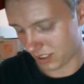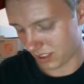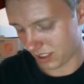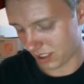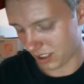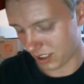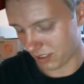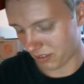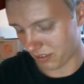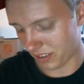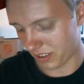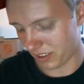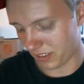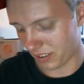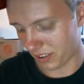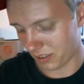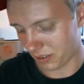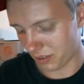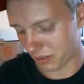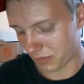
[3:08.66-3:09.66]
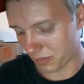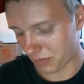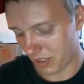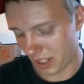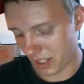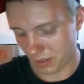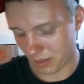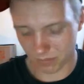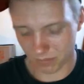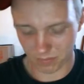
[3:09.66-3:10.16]
I don't really want to do a
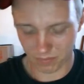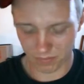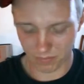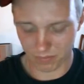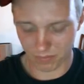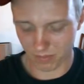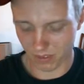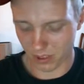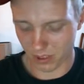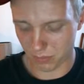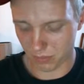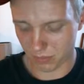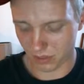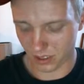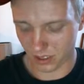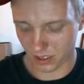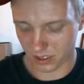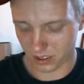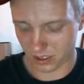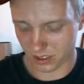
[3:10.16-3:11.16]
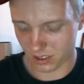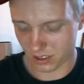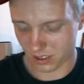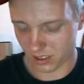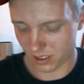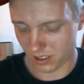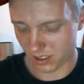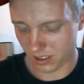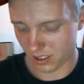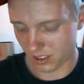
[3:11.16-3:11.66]
fat lip of this.
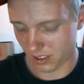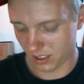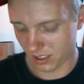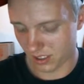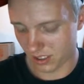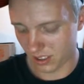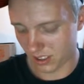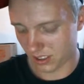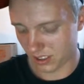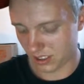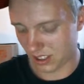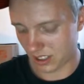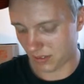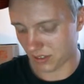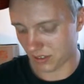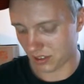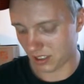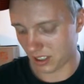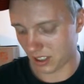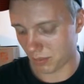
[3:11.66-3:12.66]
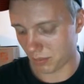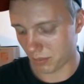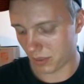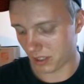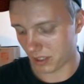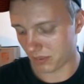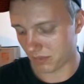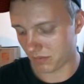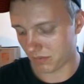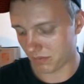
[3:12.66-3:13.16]
I'm just not a big
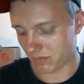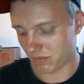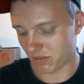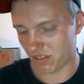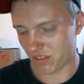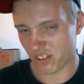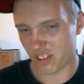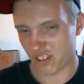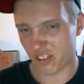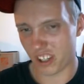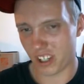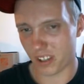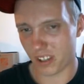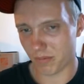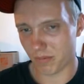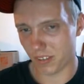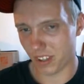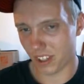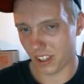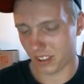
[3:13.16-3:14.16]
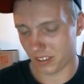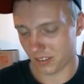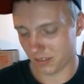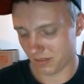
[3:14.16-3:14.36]
straight fan.